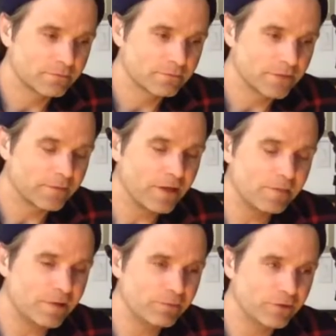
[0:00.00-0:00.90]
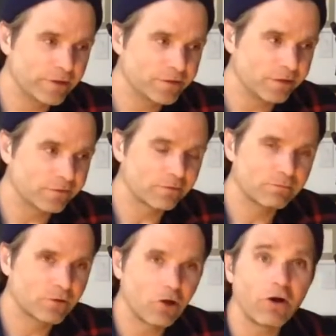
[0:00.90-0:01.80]
like many people, it's, it's
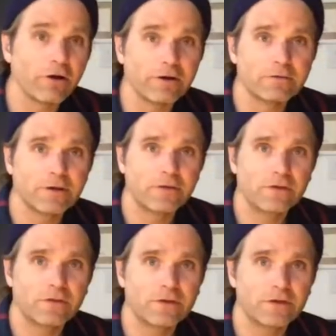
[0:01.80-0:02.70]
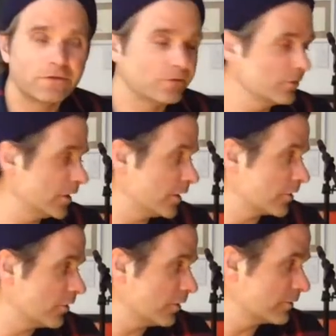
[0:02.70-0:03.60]
Car. I think that it's uh,
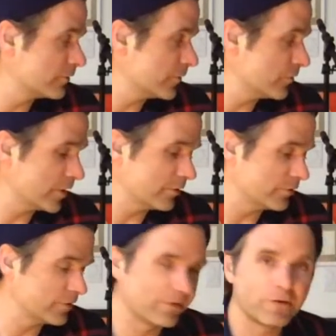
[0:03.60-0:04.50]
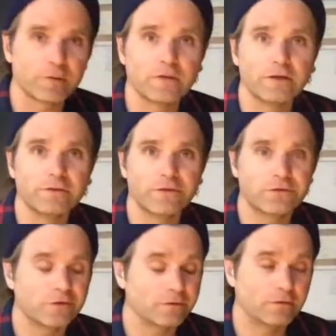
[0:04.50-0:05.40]
Car from the record There's Nothing Wrong with Love. It's
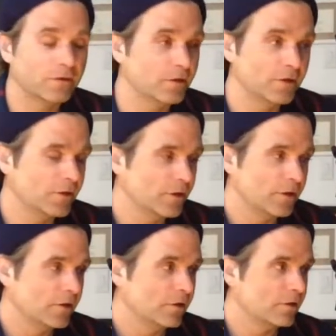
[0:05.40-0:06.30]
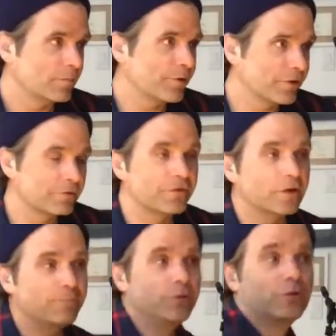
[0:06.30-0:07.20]
just
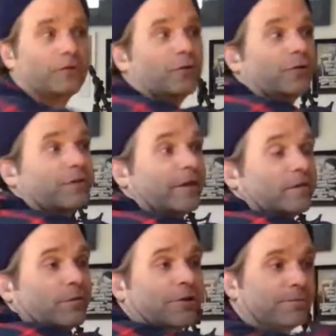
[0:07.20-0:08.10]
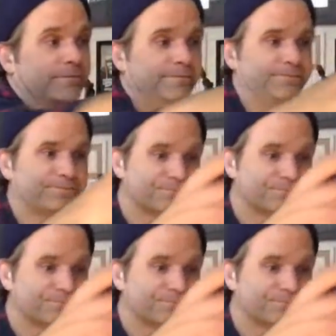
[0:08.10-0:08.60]
perfect, beautiful sentiment. And